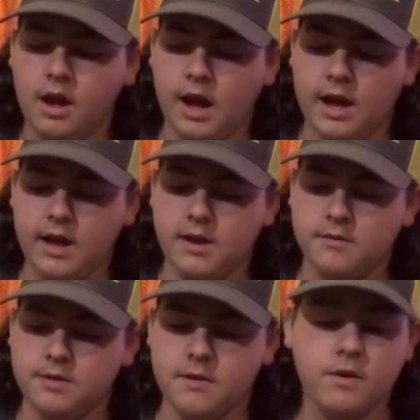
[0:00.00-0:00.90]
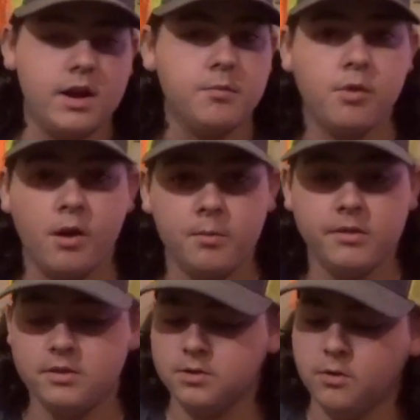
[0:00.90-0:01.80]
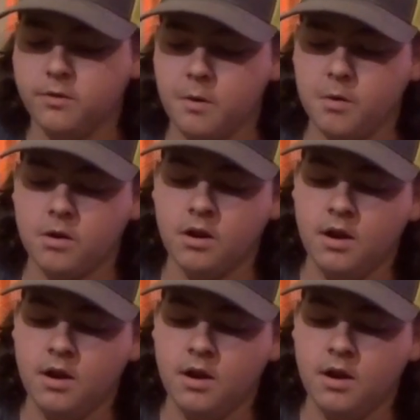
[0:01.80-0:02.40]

I have never had a problem with it so far.